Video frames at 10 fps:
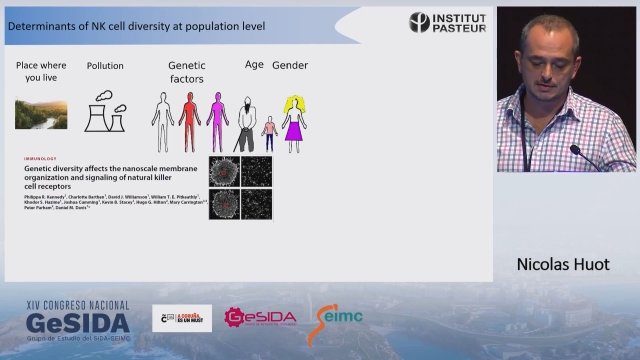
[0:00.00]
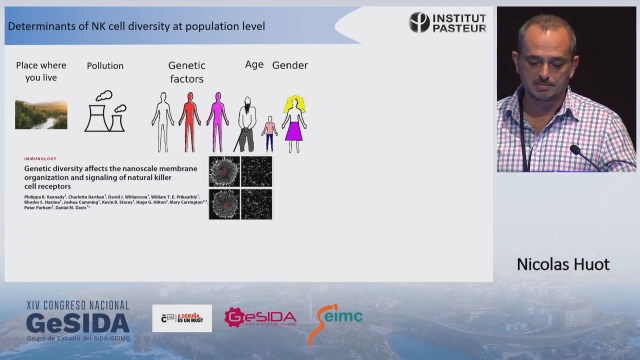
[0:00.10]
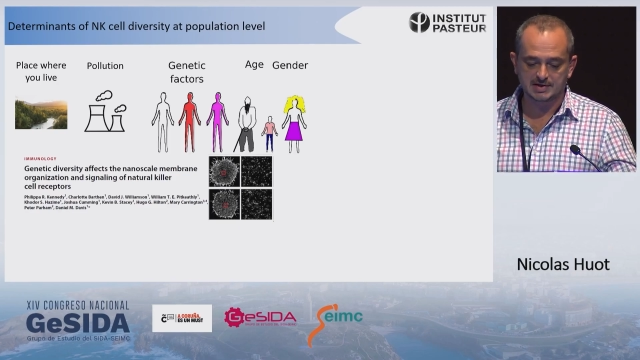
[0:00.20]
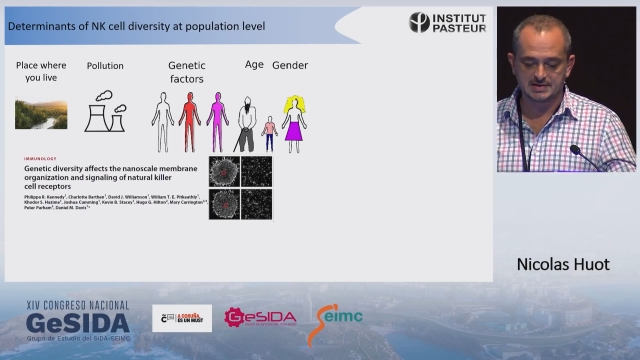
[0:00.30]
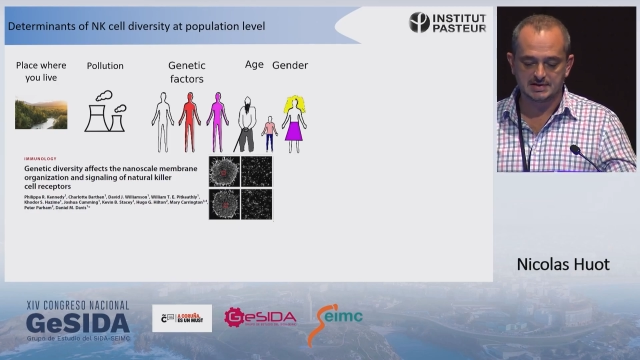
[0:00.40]

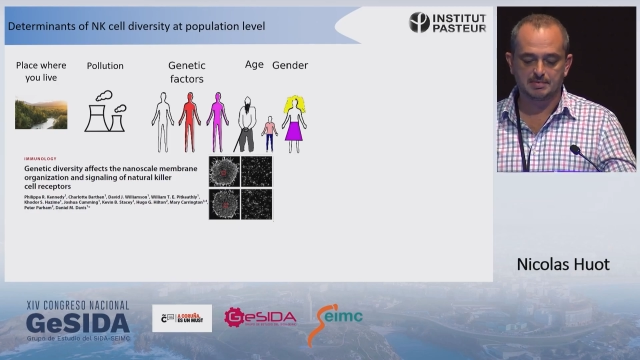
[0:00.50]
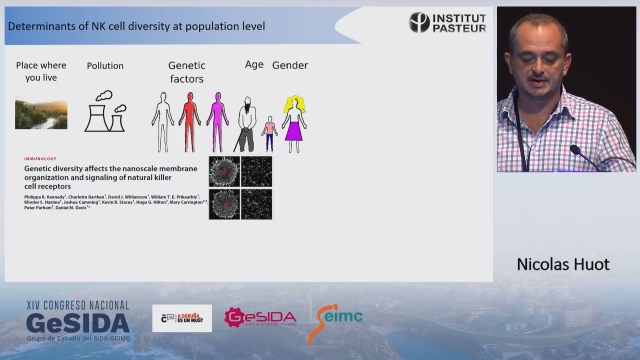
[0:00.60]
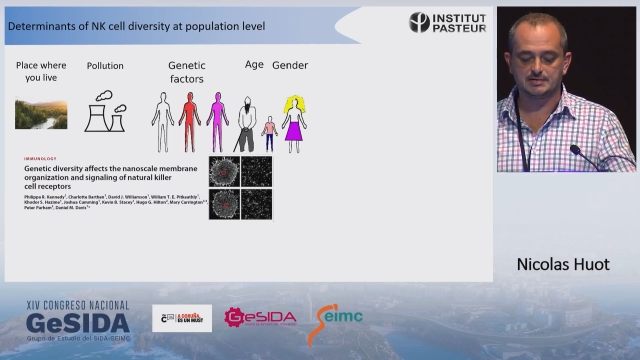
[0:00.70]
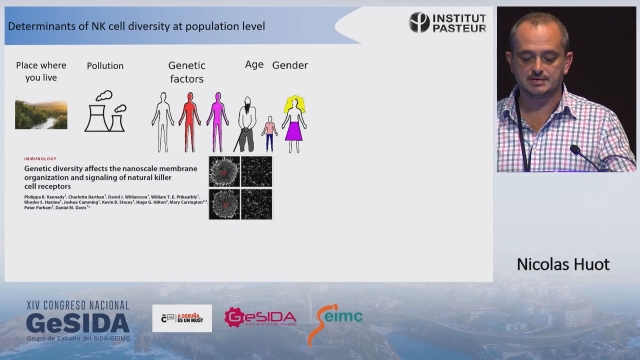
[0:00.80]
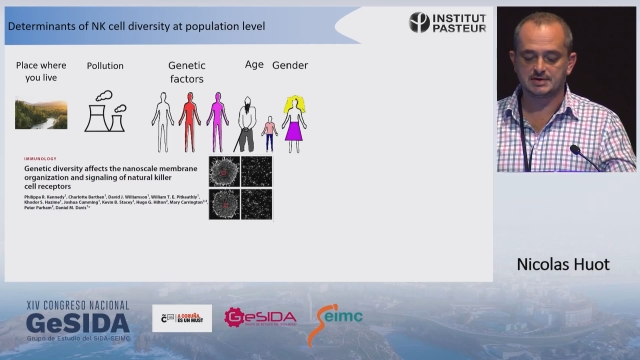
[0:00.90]
participate
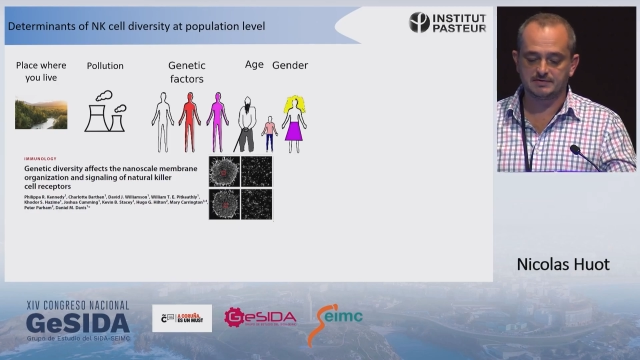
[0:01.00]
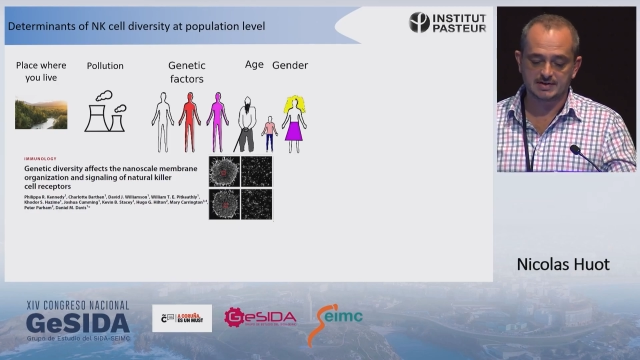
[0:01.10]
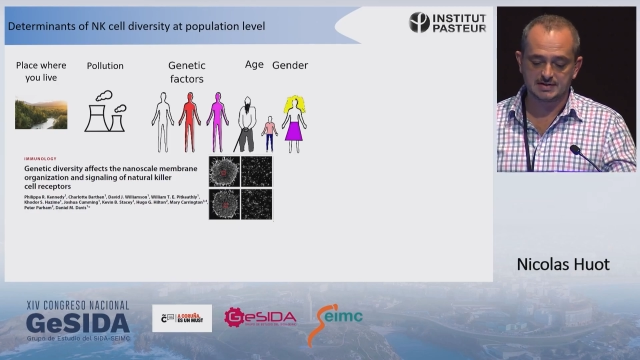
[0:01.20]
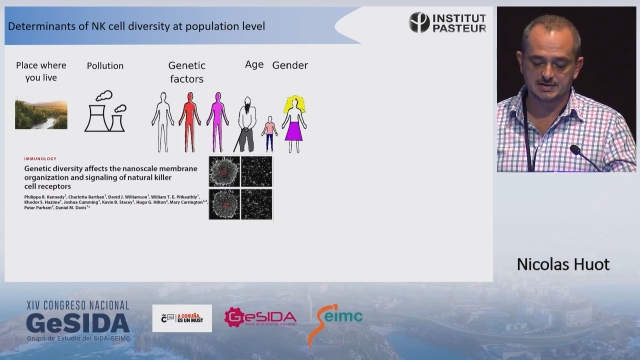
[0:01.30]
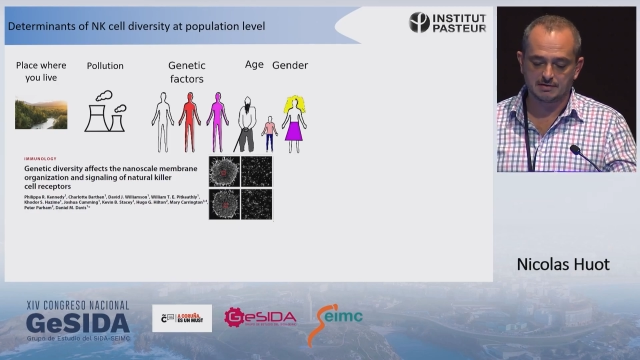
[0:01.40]
to the
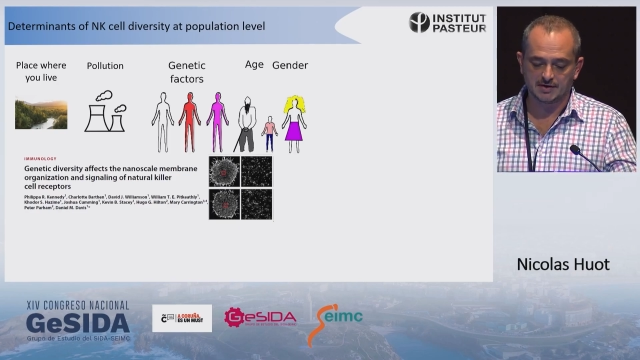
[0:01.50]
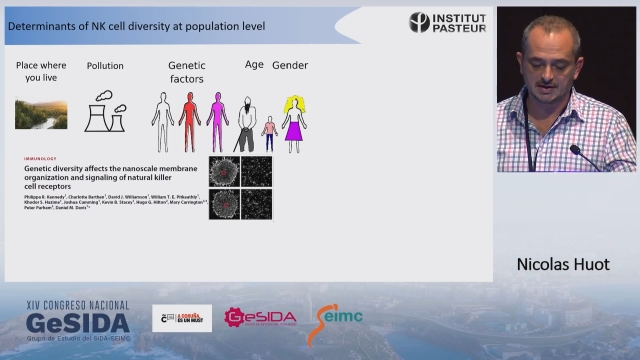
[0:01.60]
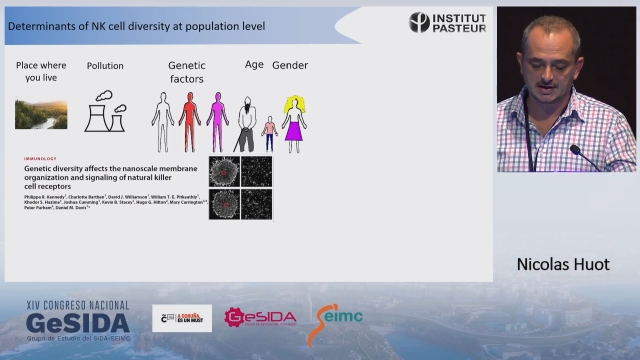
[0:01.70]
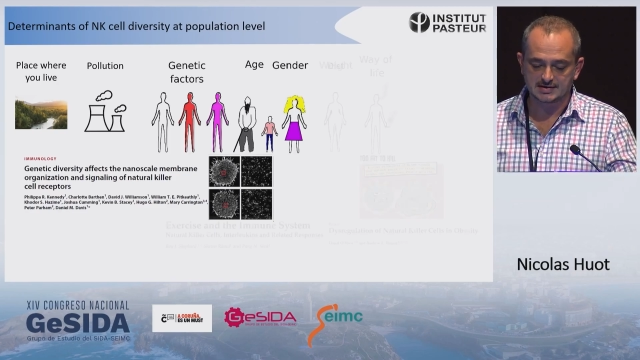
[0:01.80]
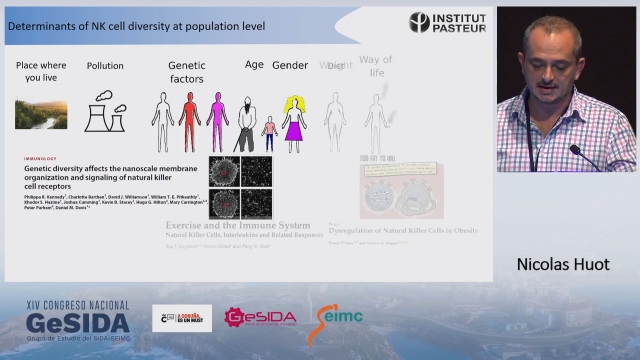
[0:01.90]
diversity of
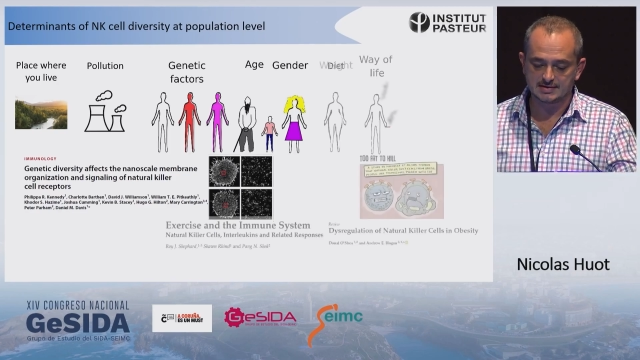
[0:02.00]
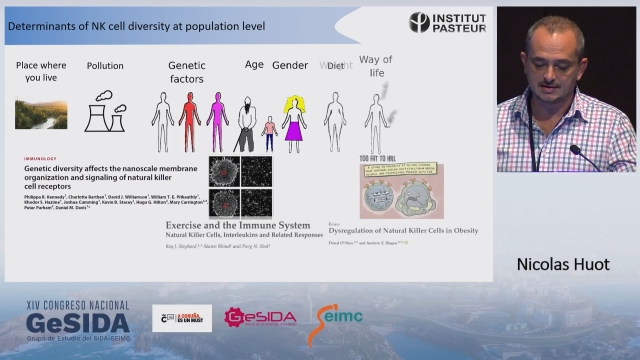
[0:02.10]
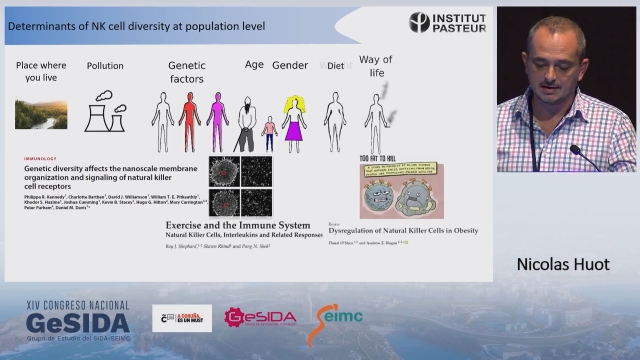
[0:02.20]
NK cells.